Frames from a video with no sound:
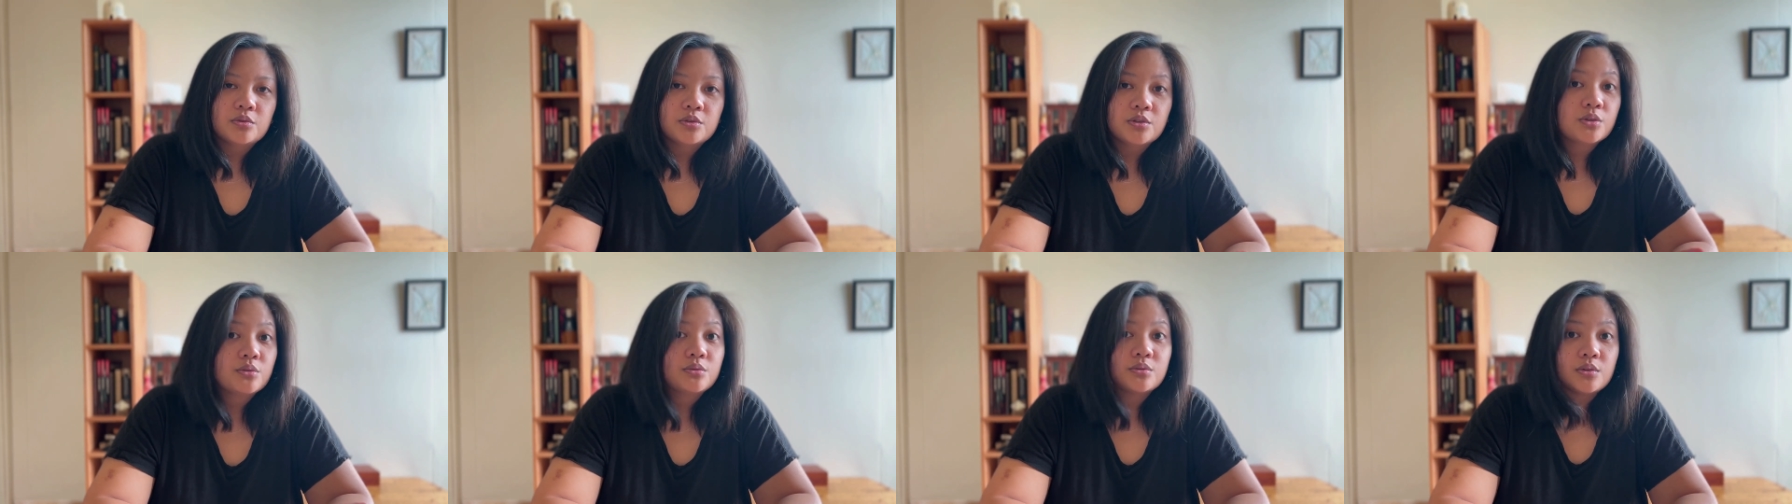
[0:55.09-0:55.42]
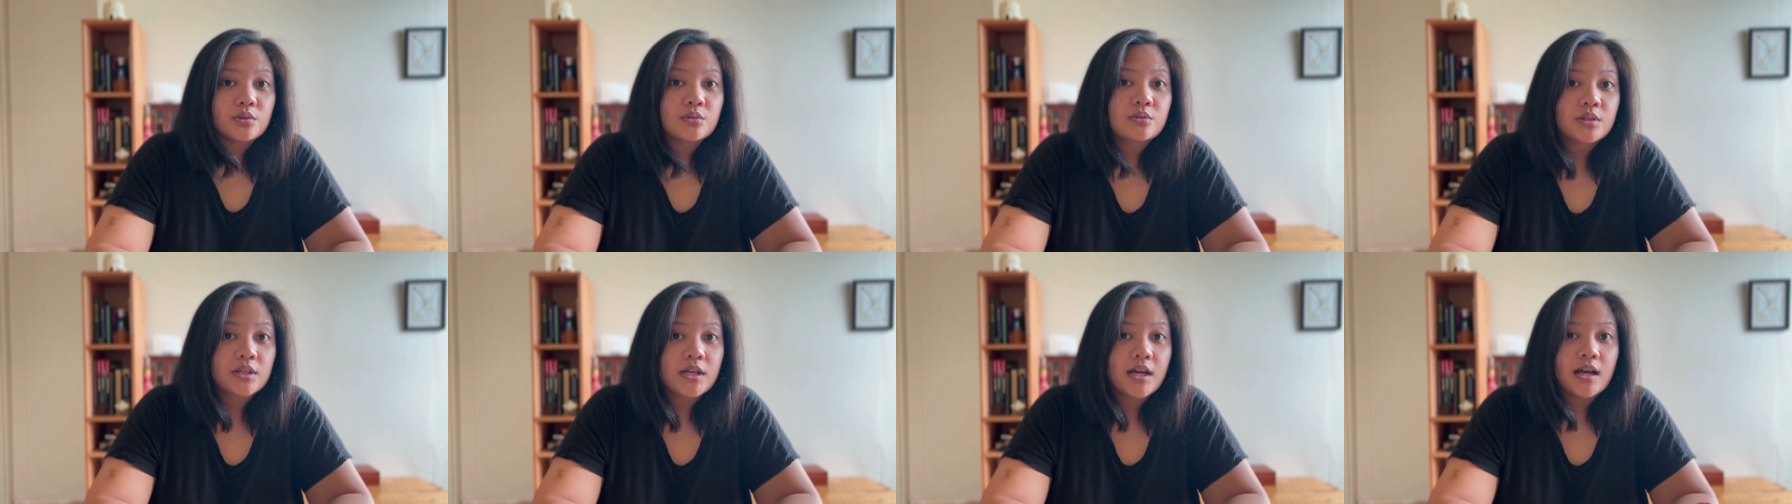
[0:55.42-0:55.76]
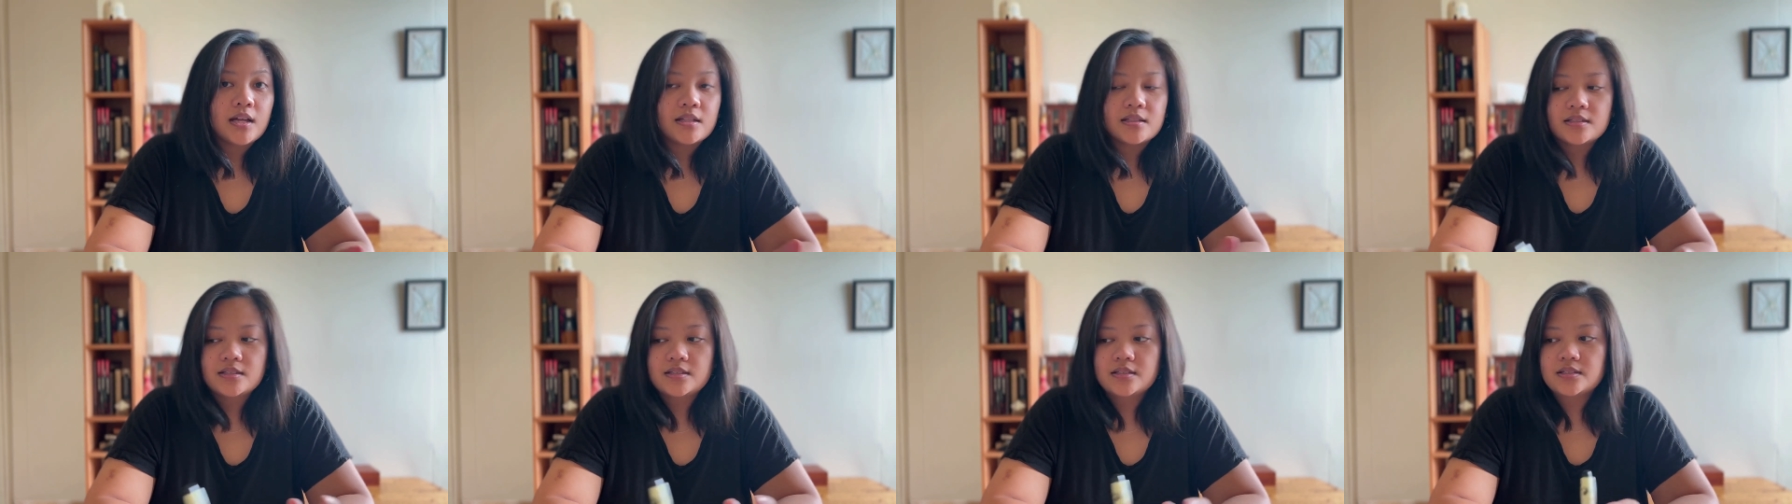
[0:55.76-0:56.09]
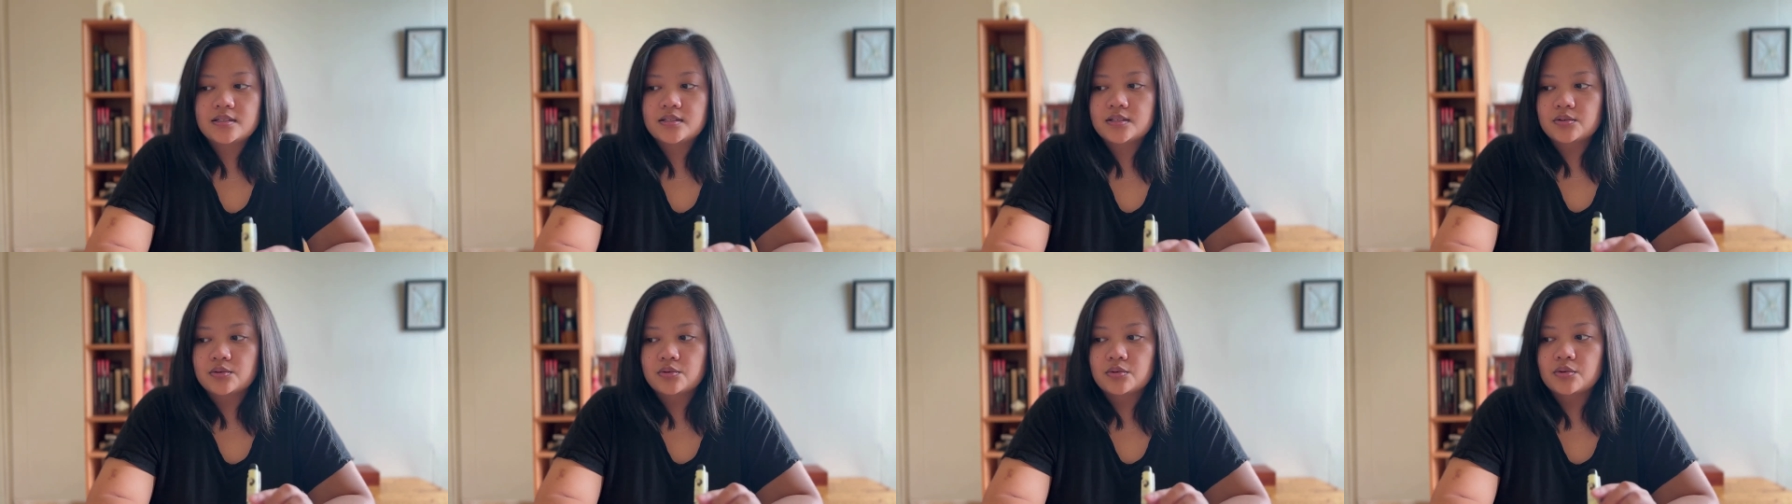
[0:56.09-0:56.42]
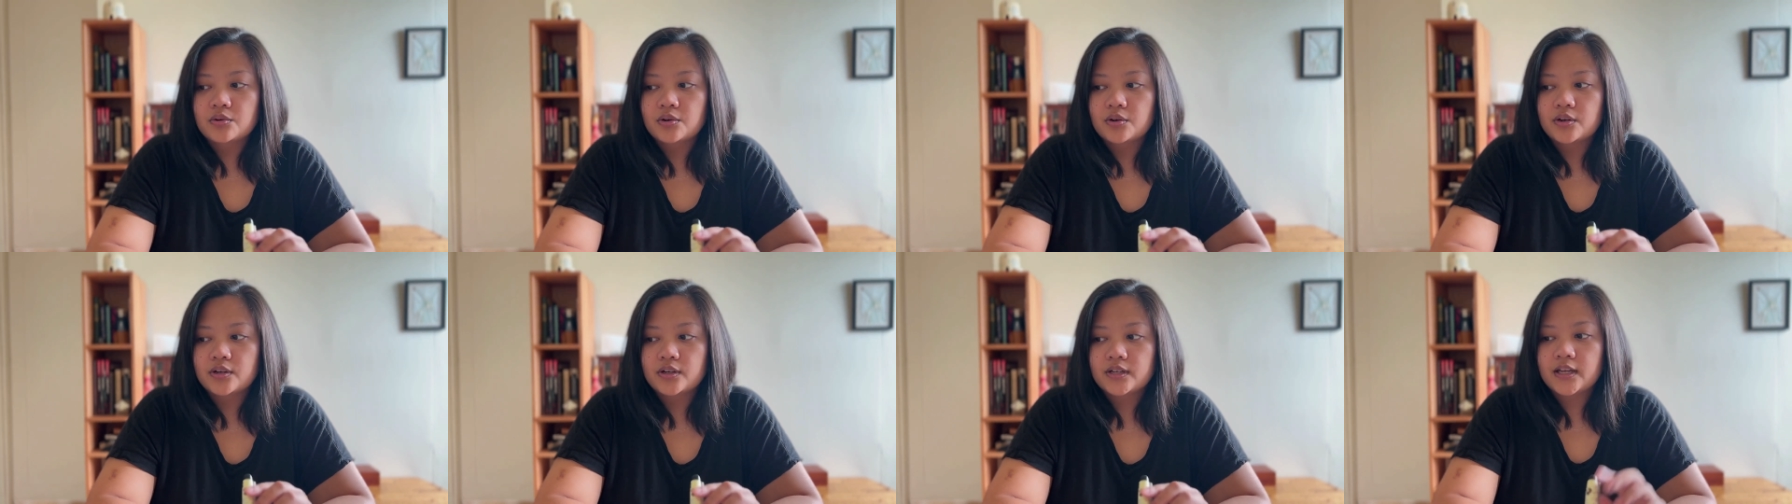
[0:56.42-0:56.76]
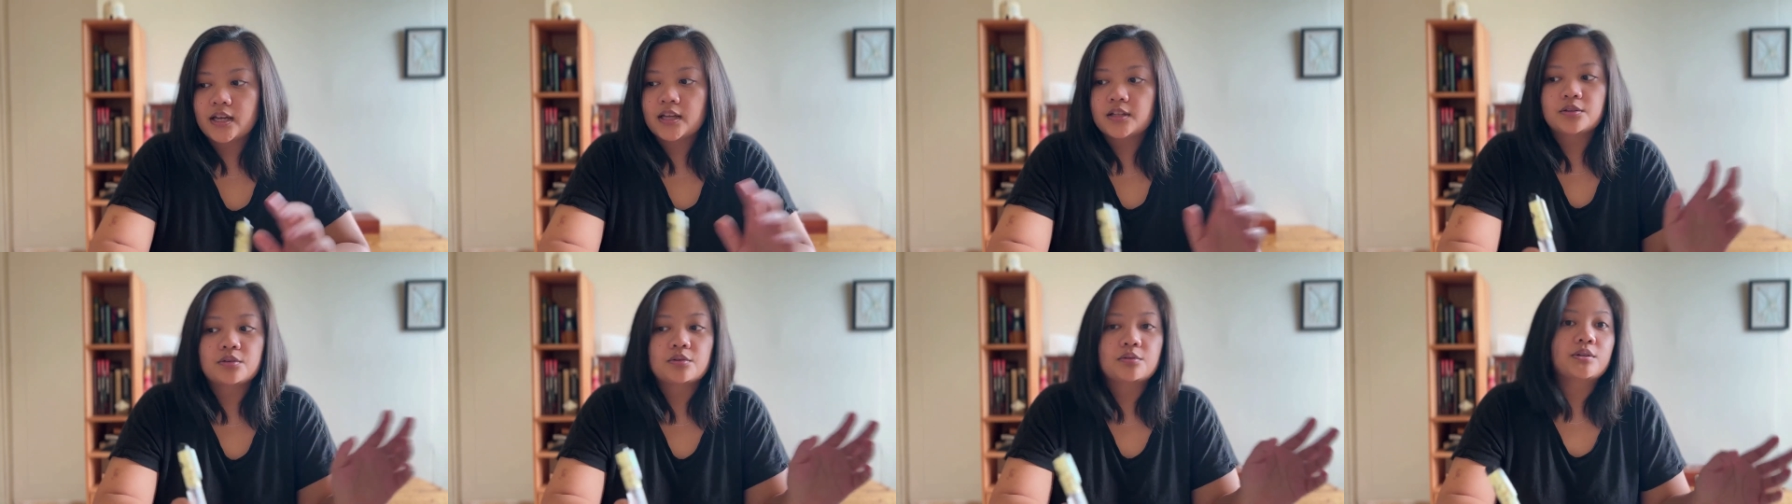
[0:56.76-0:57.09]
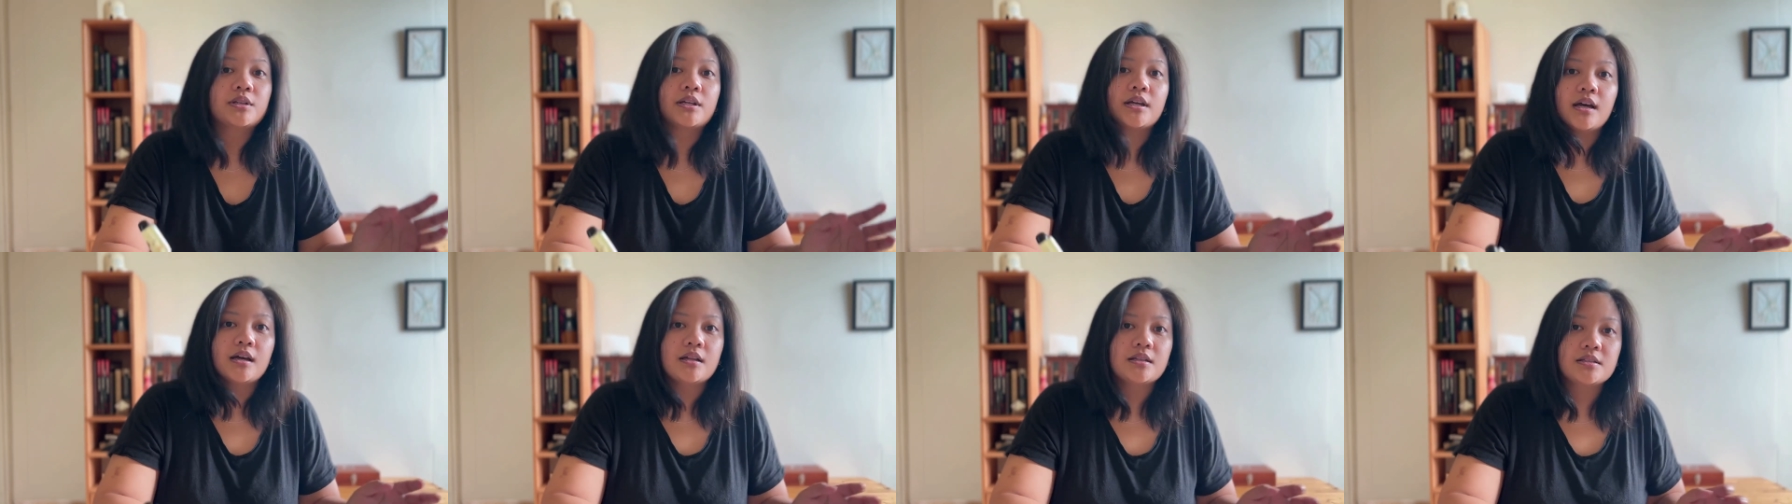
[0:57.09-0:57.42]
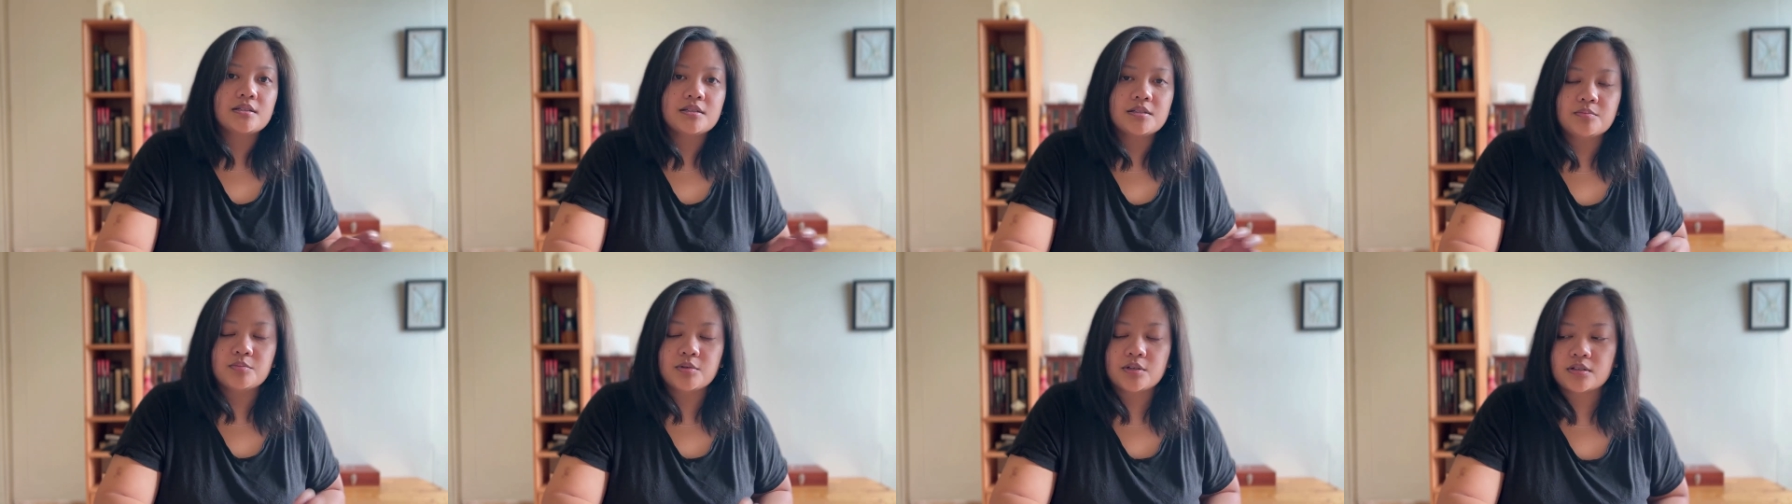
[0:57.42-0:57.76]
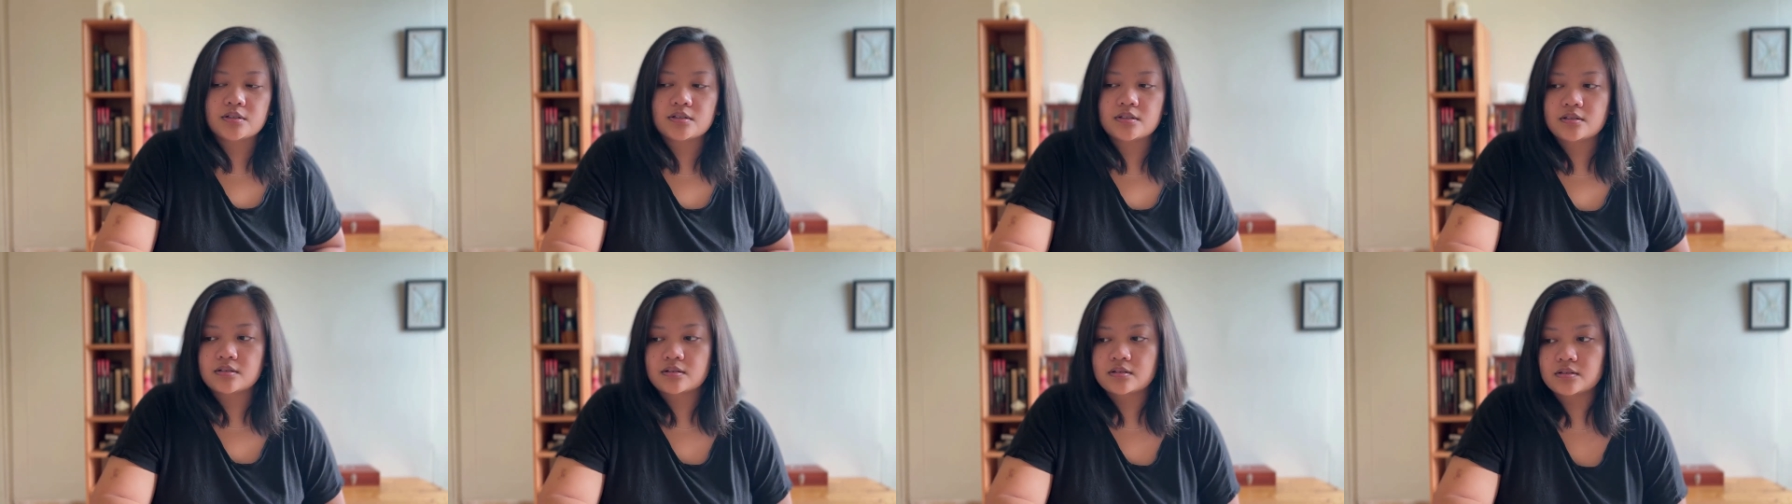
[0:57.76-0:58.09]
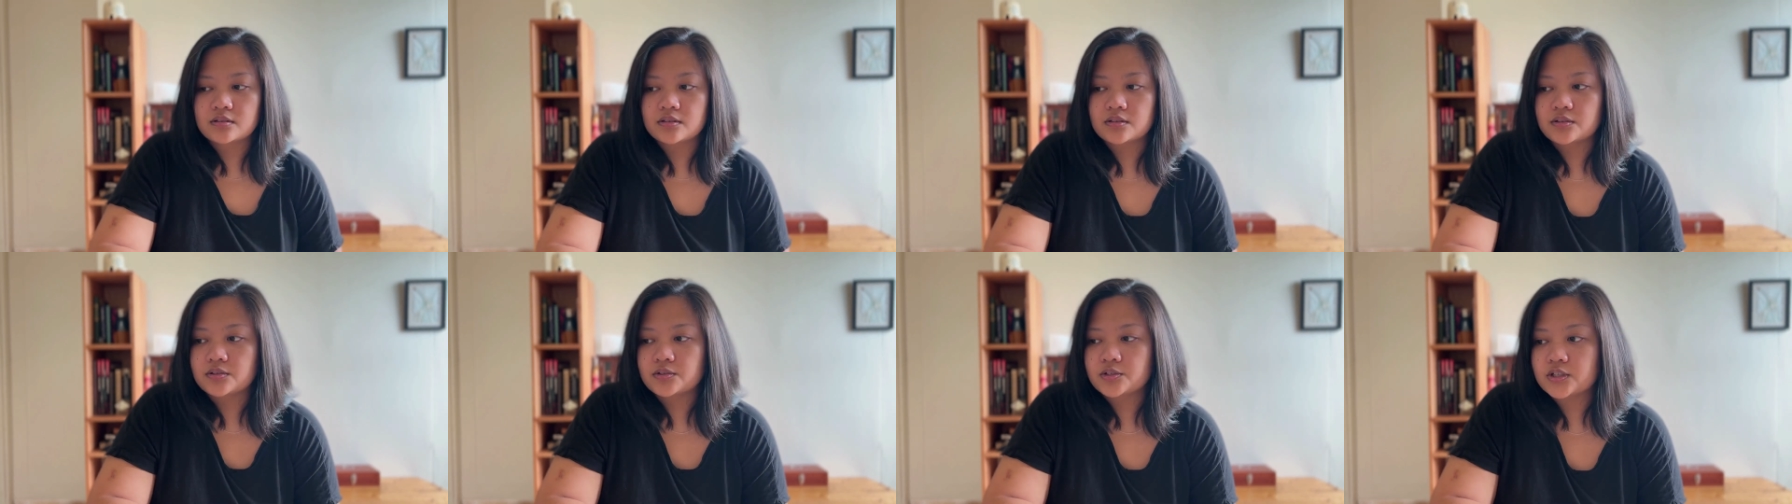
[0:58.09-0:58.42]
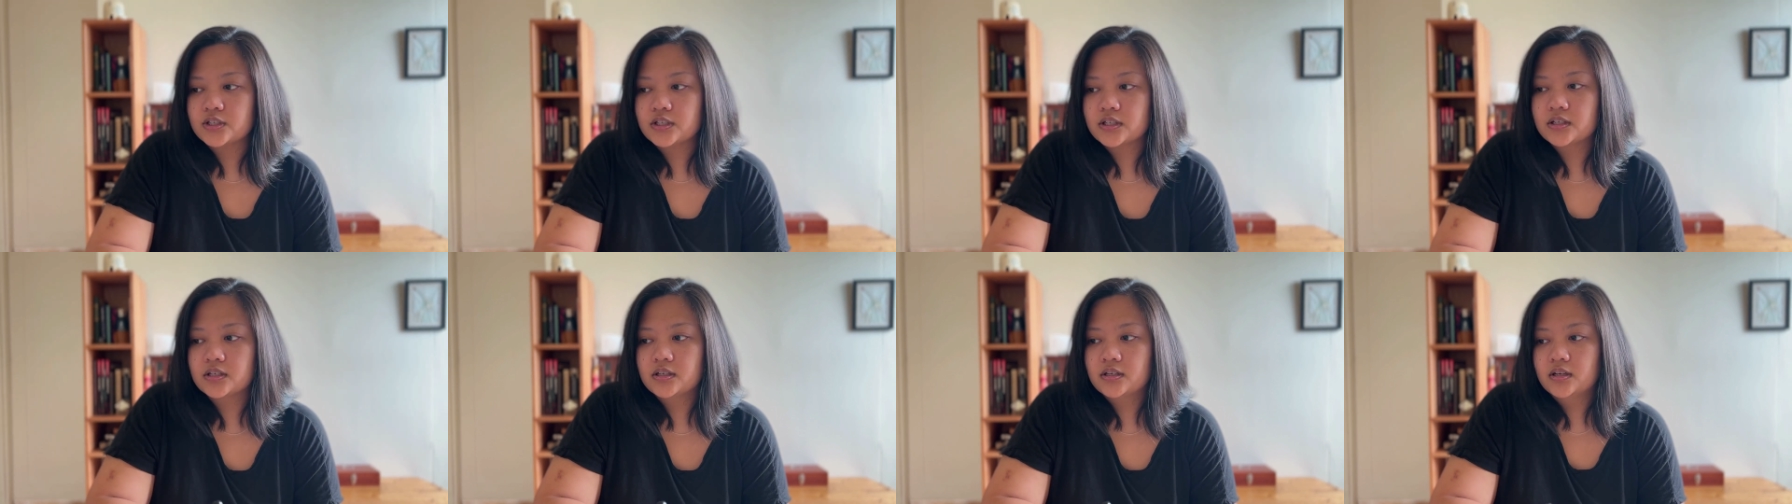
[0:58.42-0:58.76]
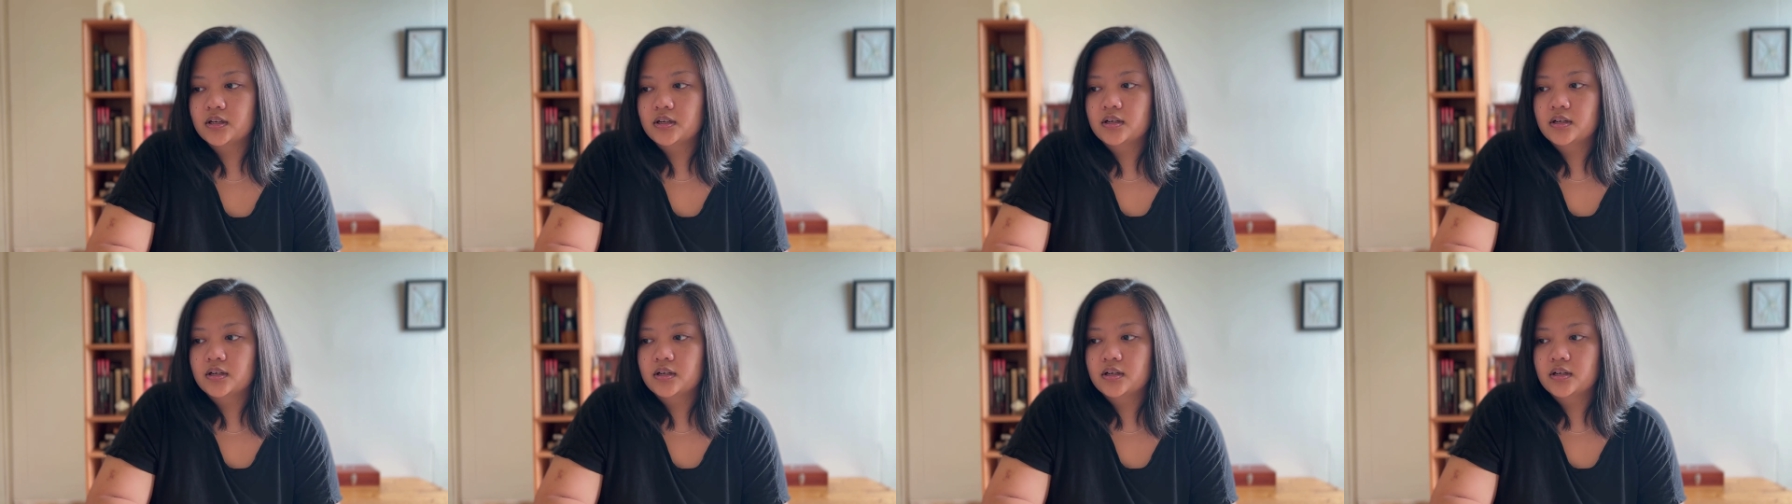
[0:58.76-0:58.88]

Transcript: don't own cats or can't own cats because they're allergic,